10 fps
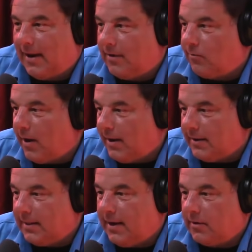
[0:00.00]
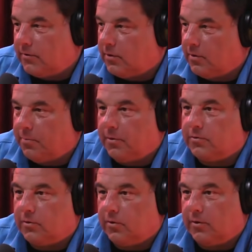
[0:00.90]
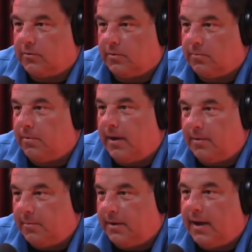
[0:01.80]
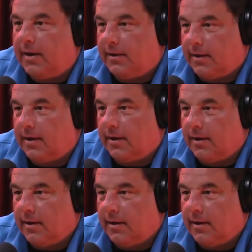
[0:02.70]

and writing letters to the bookstores ahead of me getting there